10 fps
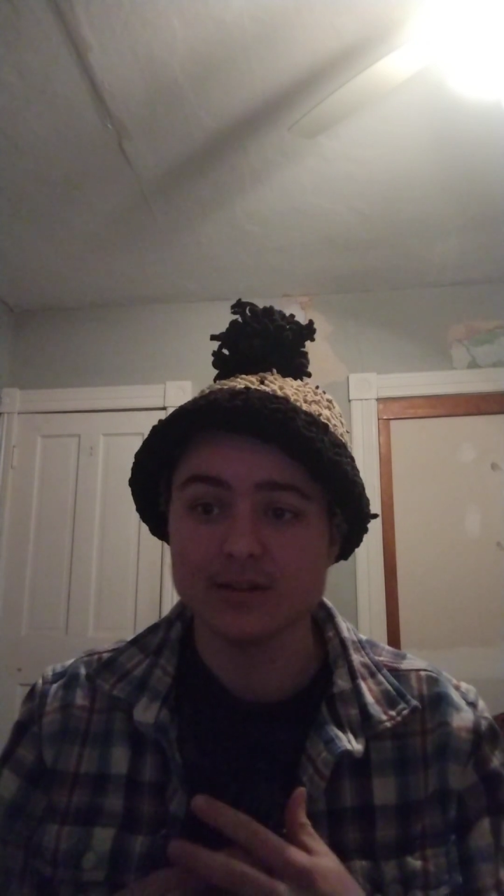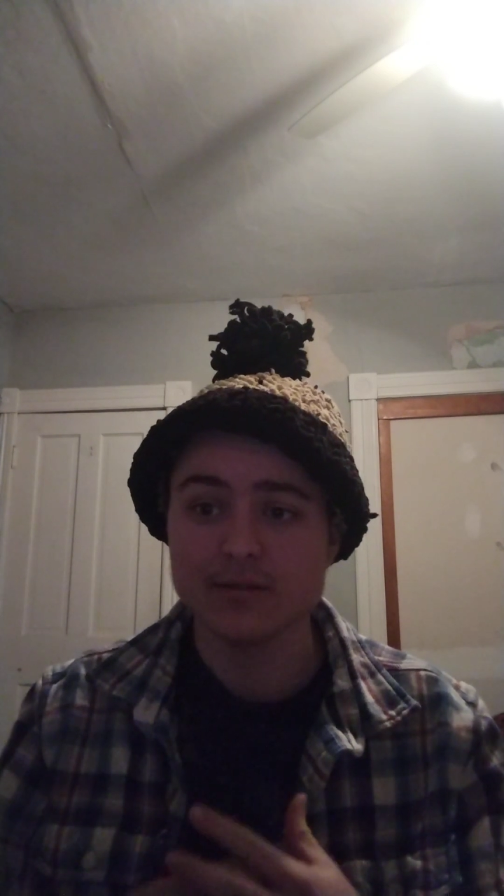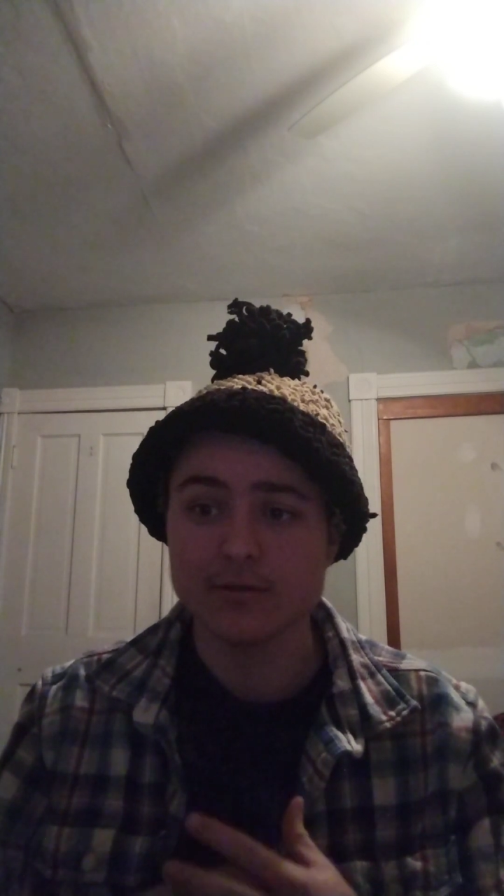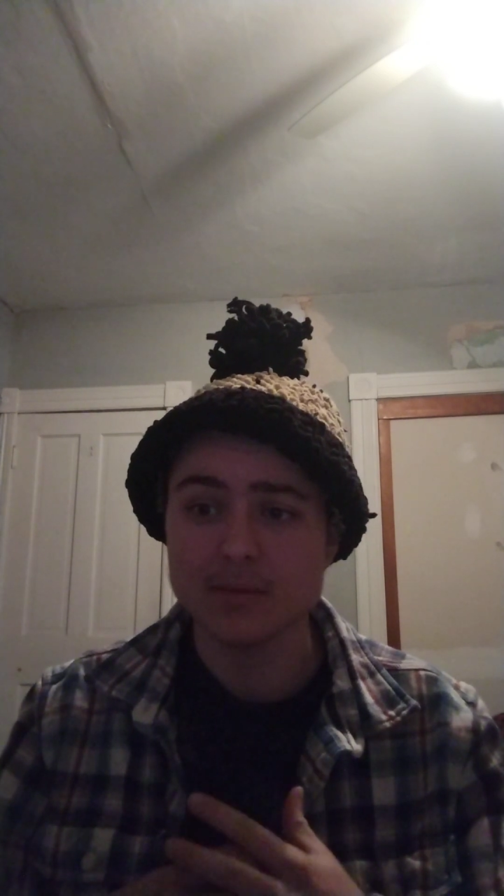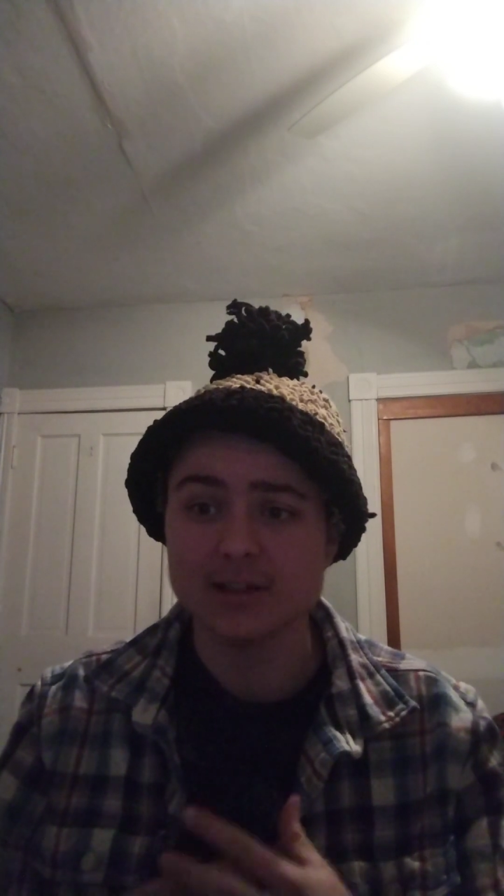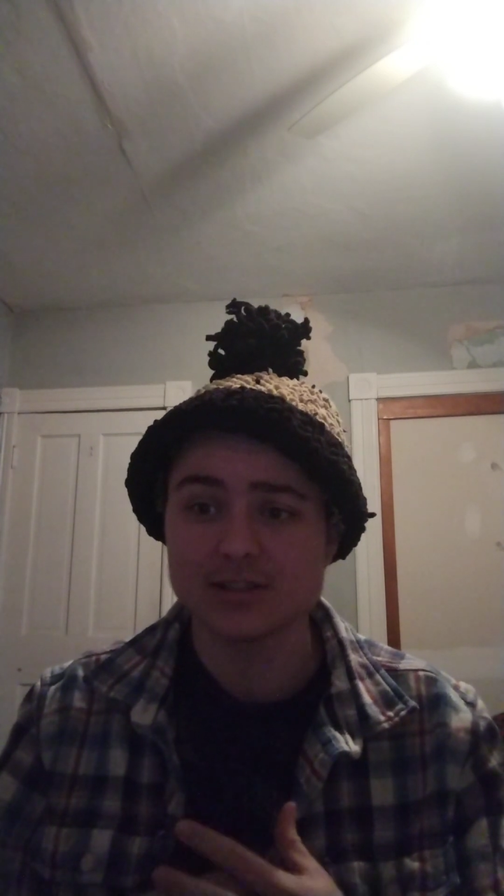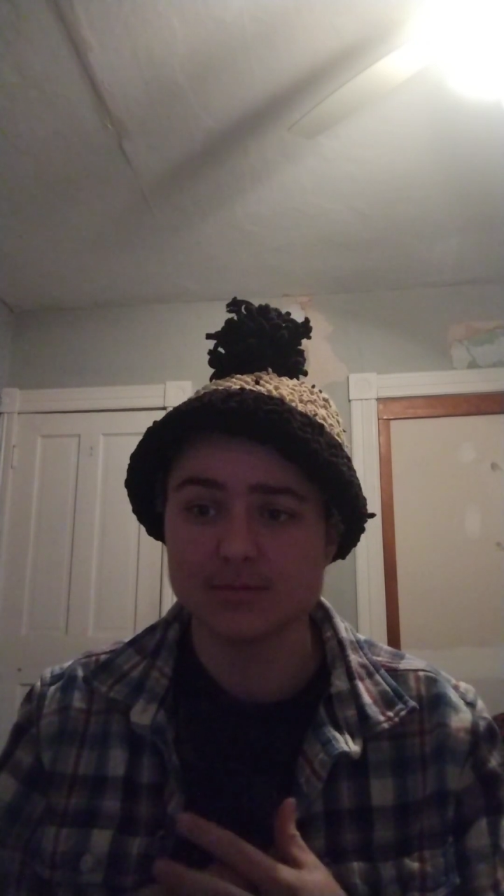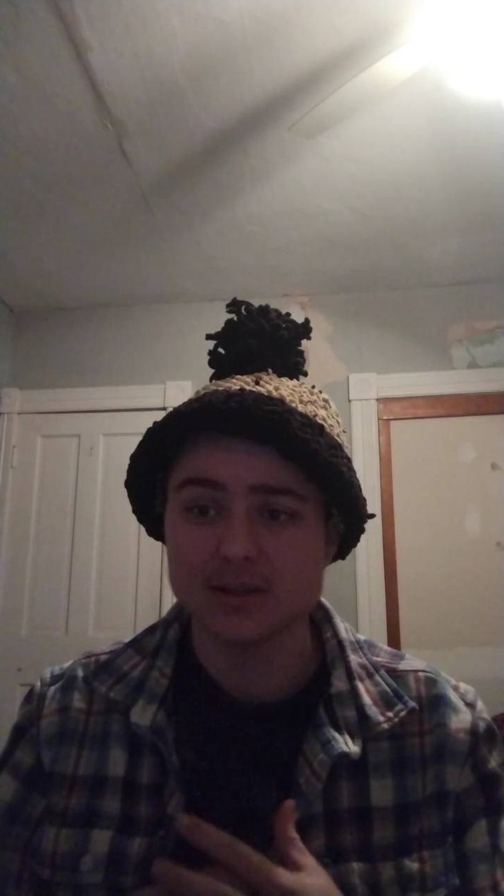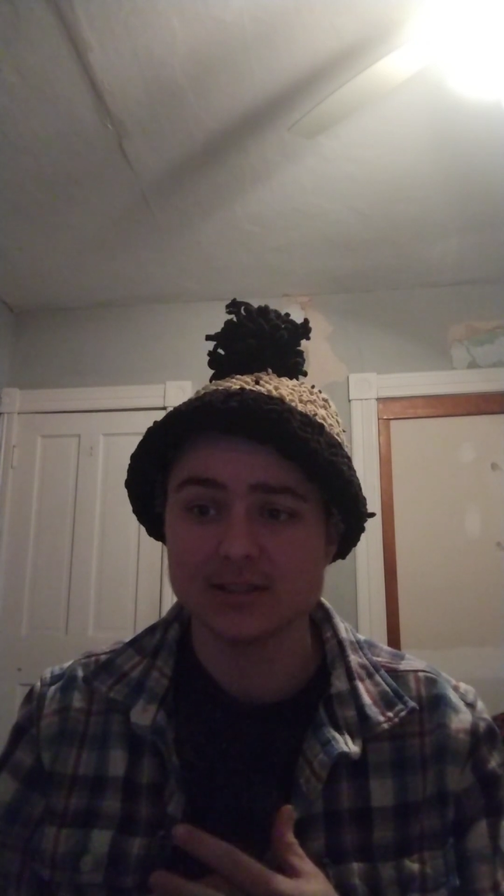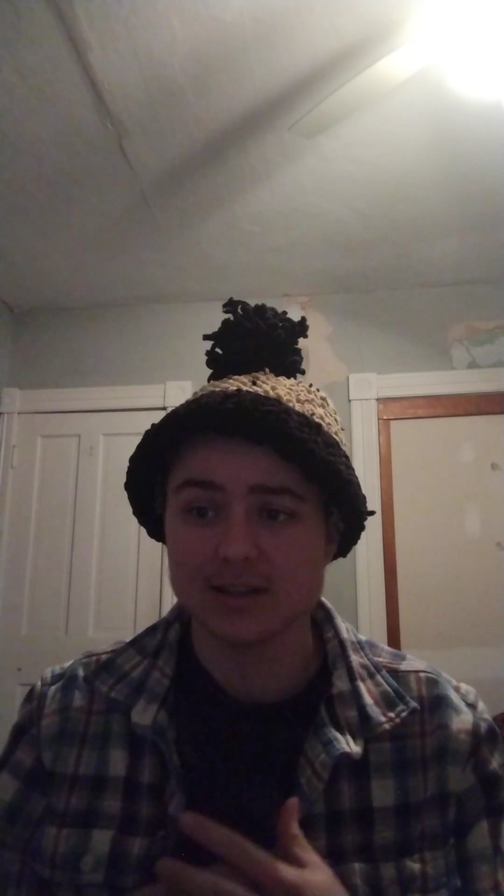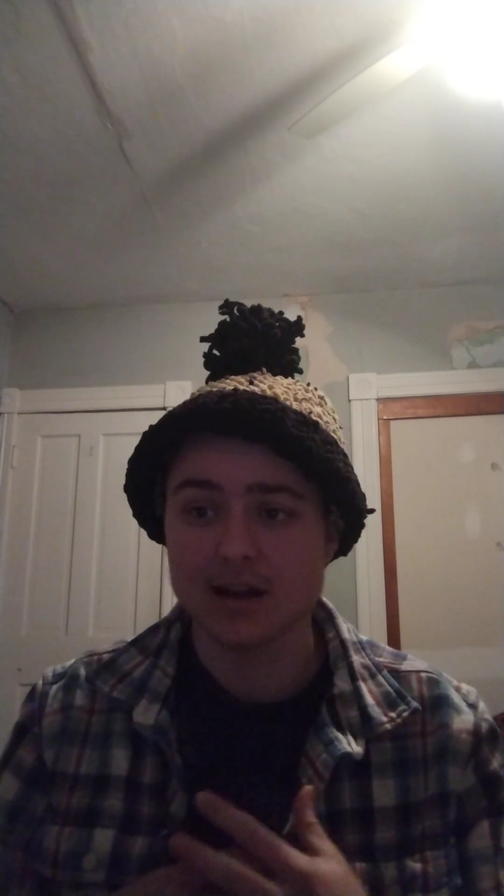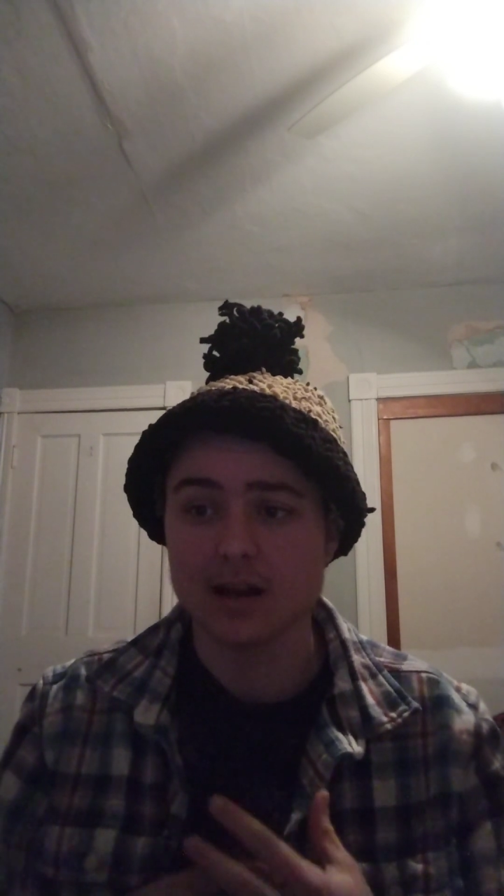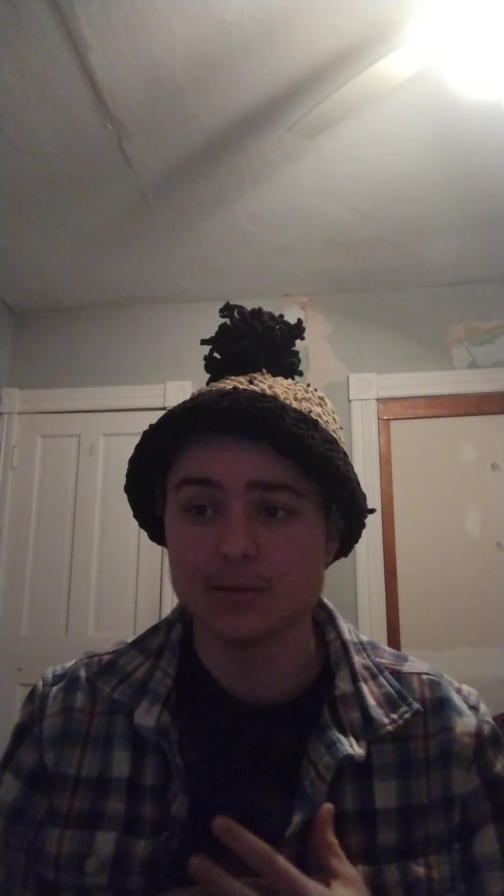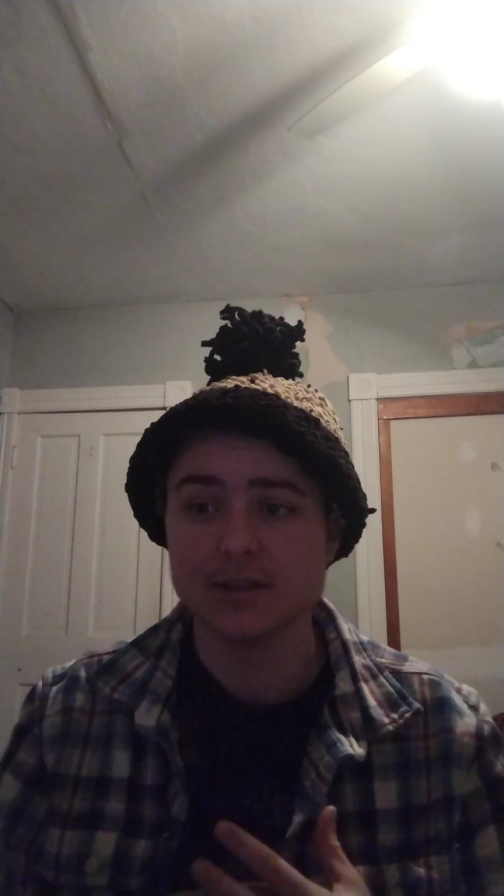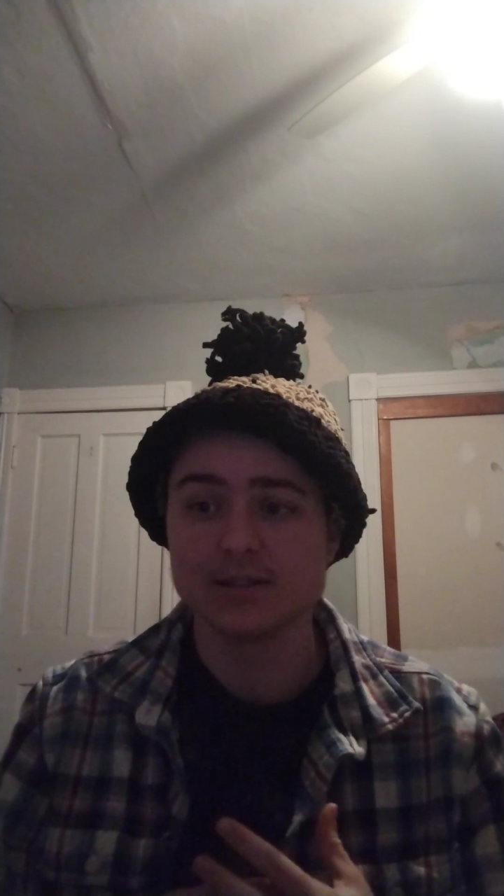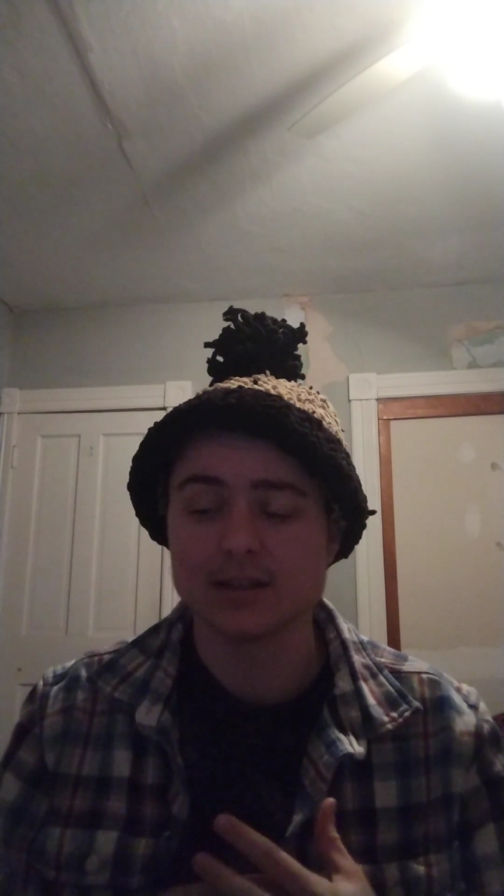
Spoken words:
information based economies